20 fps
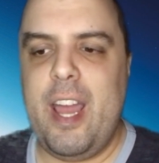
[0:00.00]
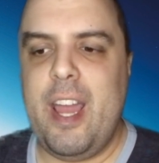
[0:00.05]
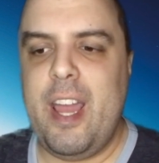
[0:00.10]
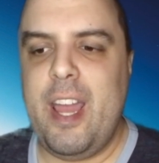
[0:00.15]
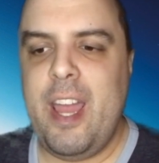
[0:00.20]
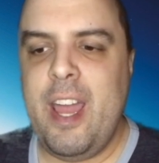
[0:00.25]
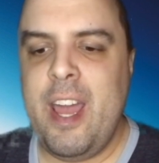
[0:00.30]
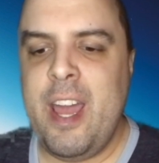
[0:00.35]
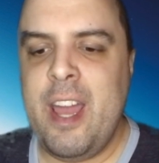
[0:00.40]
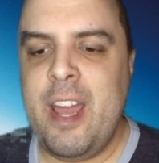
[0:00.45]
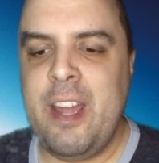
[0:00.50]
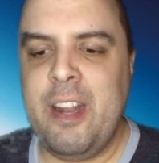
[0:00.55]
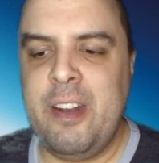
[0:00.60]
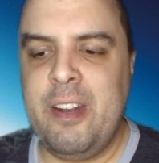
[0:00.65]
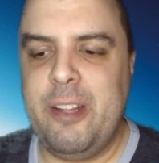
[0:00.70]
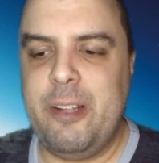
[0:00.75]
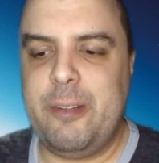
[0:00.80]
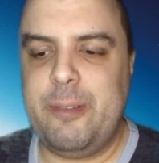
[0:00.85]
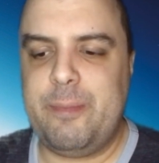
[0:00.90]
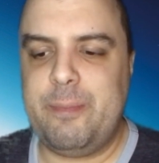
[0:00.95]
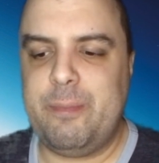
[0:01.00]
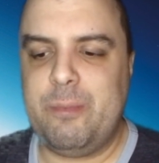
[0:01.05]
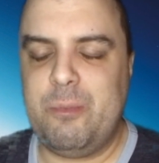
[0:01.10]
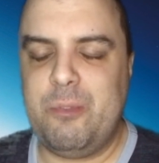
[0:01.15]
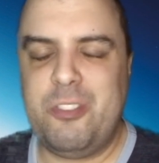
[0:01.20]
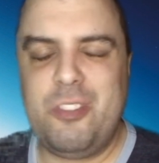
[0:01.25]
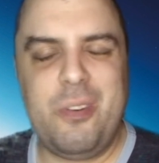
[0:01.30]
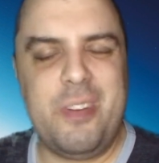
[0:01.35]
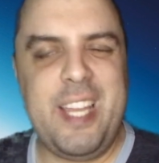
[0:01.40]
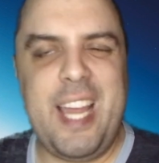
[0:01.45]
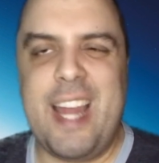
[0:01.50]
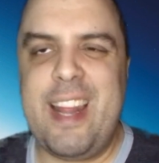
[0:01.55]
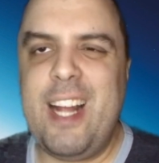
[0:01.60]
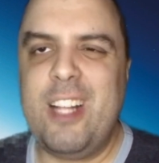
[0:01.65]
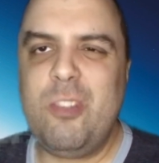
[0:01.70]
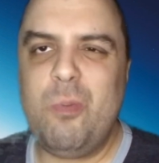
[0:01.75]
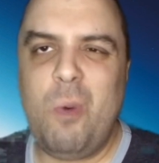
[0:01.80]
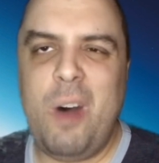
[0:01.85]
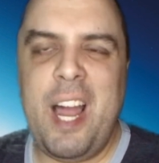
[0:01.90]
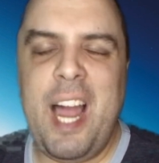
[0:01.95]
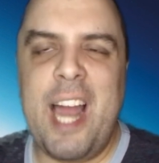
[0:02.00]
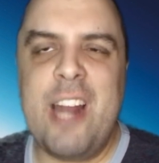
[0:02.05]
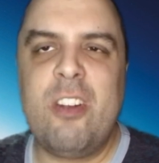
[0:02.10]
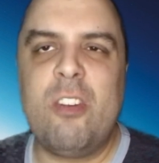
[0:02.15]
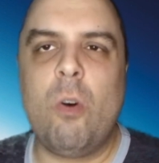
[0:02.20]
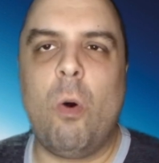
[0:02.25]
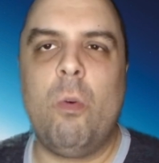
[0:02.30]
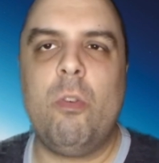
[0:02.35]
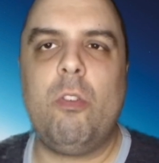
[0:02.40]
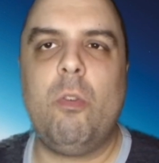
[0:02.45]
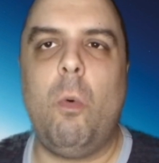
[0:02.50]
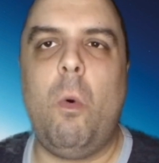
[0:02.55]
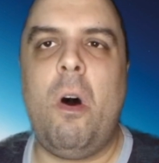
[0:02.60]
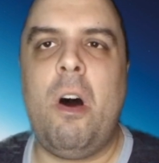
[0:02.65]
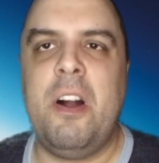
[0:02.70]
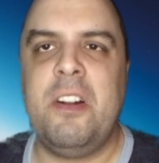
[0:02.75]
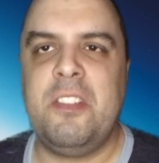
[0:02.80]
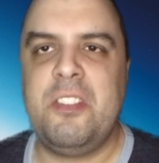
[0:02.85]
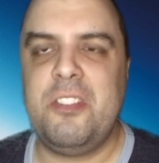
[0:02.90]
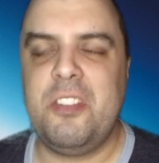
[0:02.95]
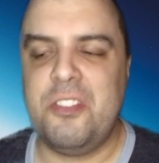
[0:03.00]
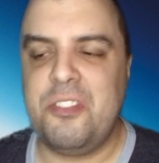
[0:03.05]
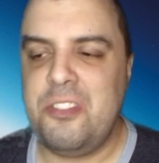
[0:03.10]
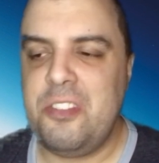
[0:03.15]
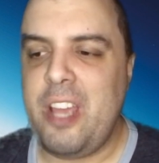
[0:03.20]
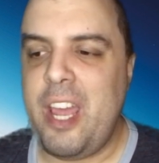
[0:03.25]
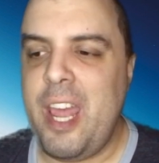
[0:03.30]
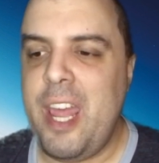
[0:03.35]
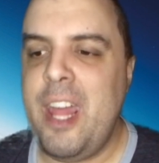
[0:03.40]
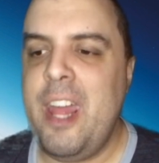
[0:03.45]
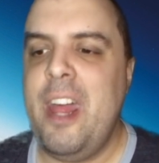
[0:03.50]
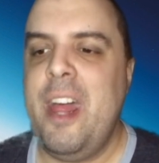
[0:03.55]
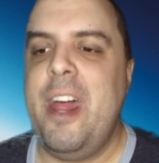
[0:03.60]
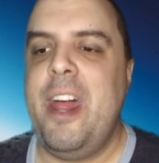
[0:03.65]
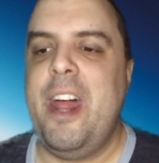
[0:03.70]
and so yeah, that's why I don't want to say